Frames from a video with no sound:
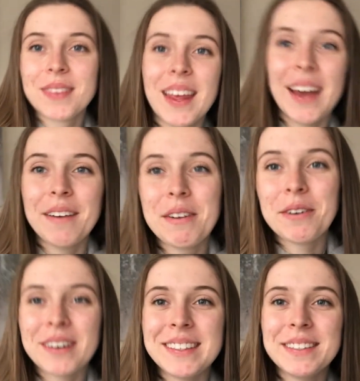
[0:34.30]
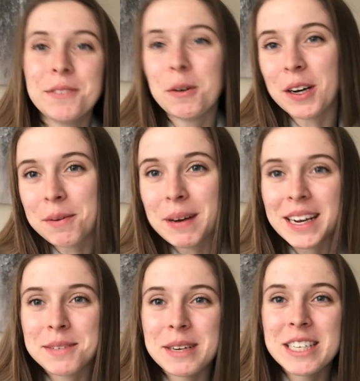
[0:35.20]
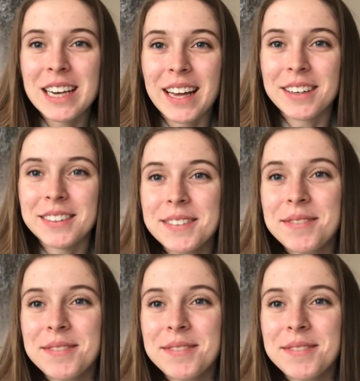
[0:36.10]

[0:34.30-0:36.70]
Hey everyone, welcome back to my channel.